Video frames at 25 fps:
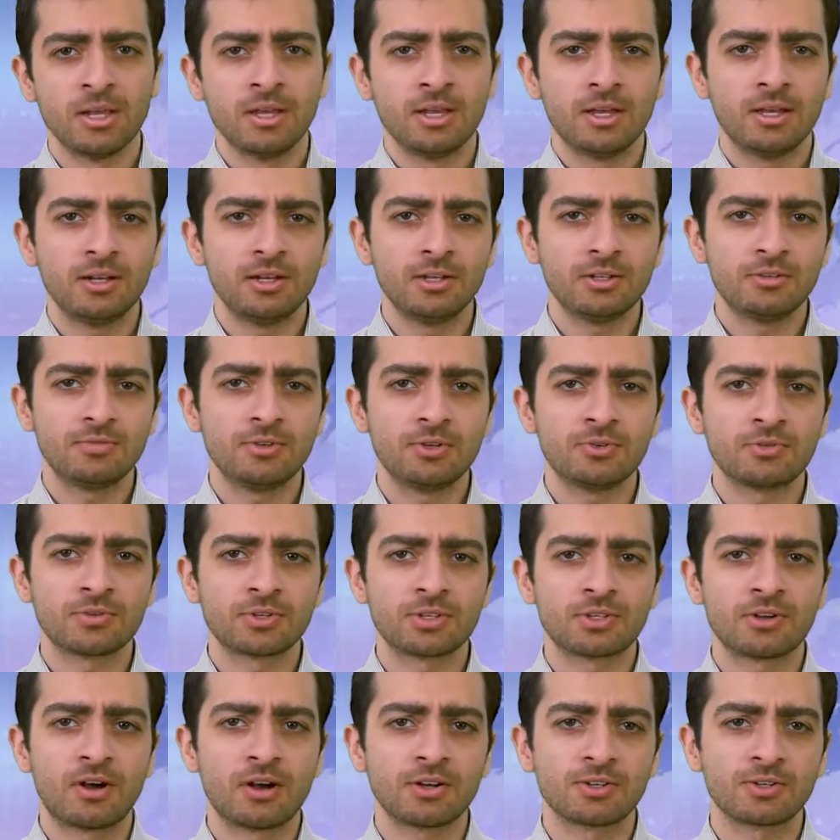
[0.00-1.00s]
In individual
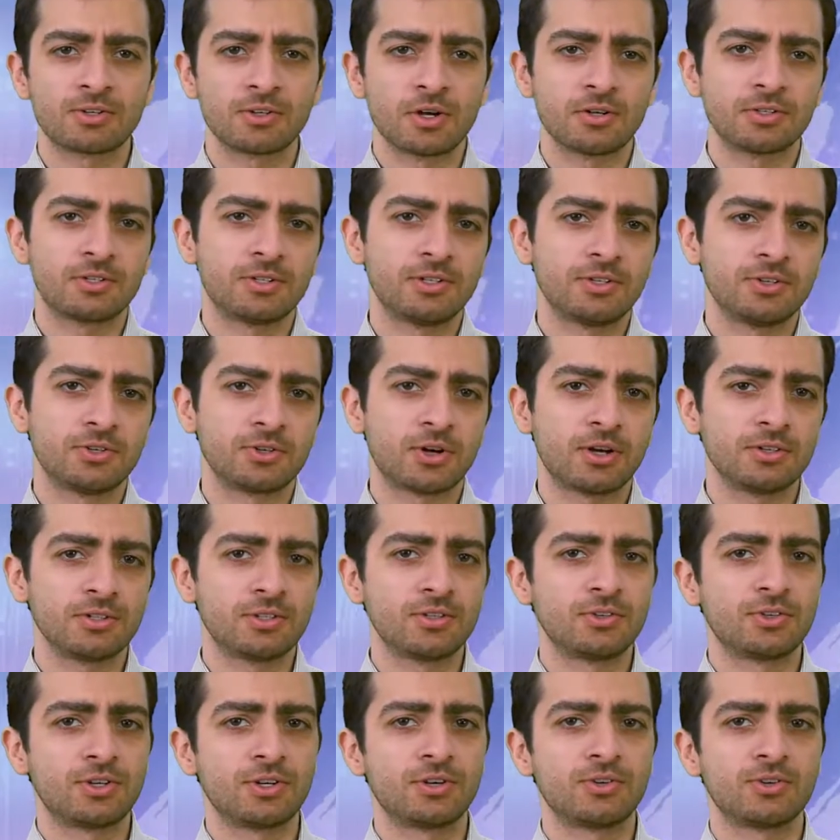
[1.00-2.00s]
stocks, Johnson &
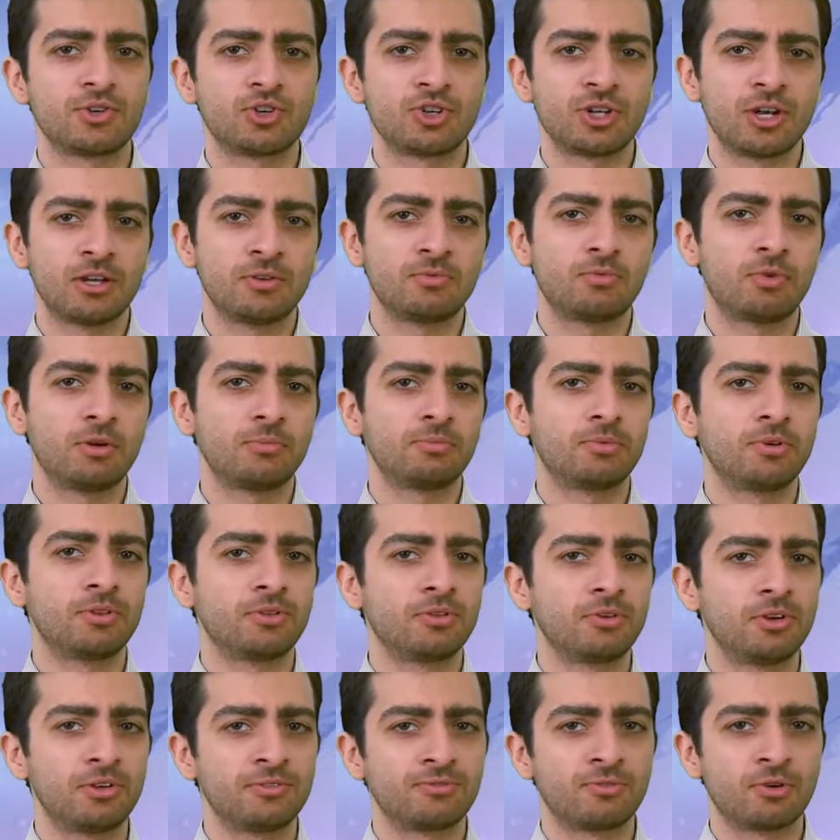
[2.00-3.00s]
Johnson shares shed
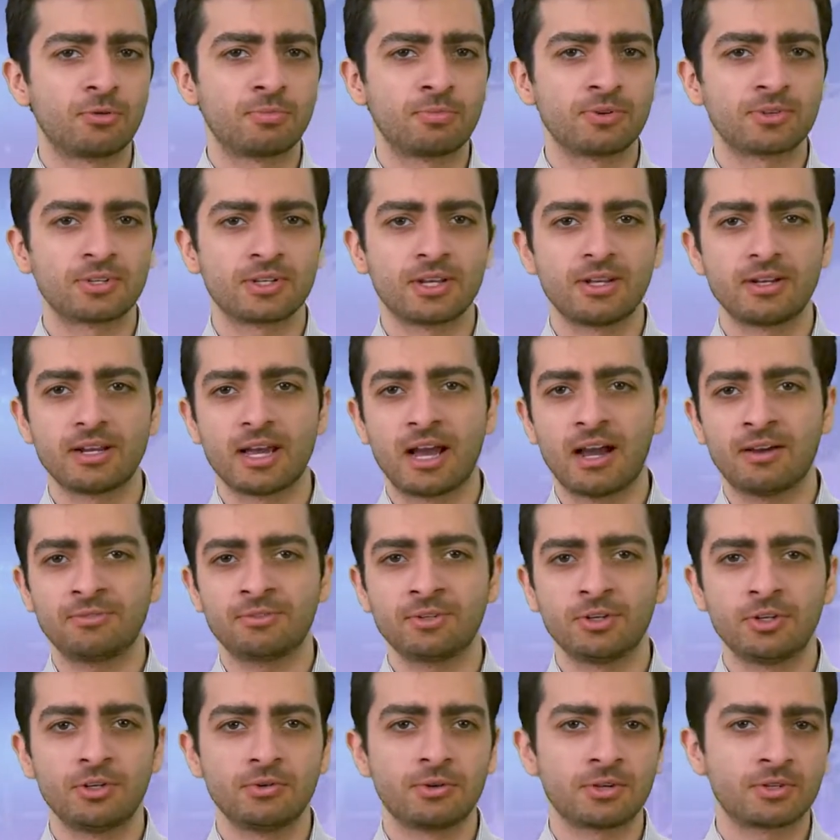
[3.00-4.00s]
1.34%
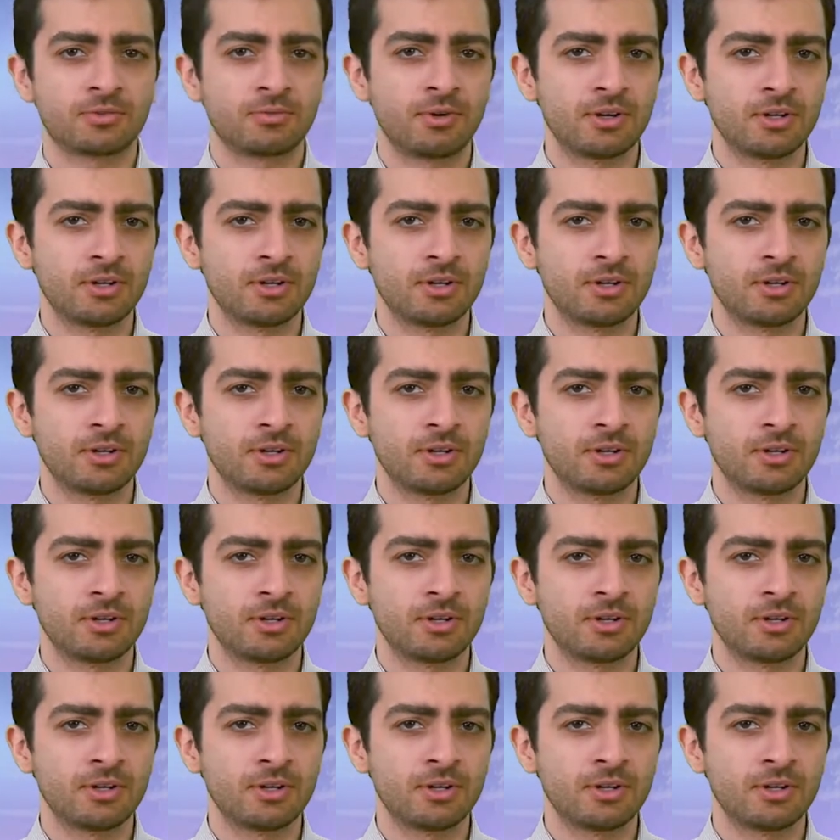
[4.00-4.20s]
after U.S.